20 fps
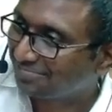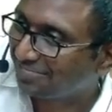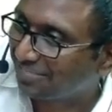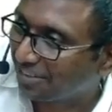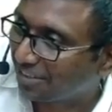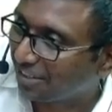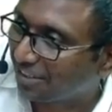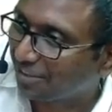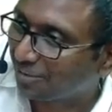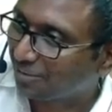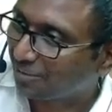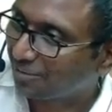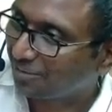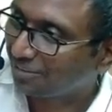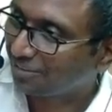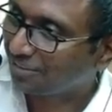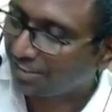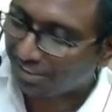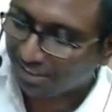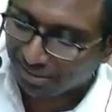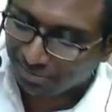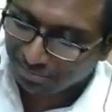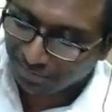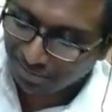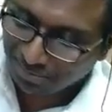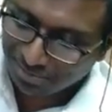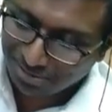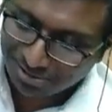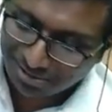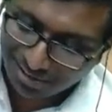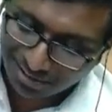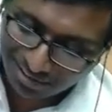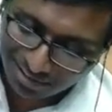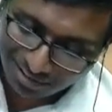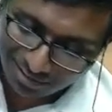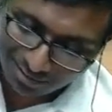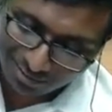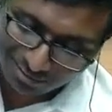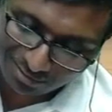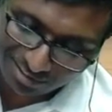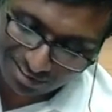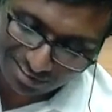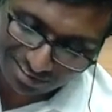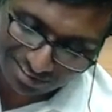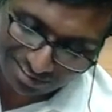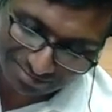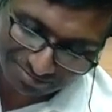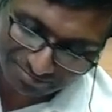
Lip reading: Correct, no? By mistake accounted.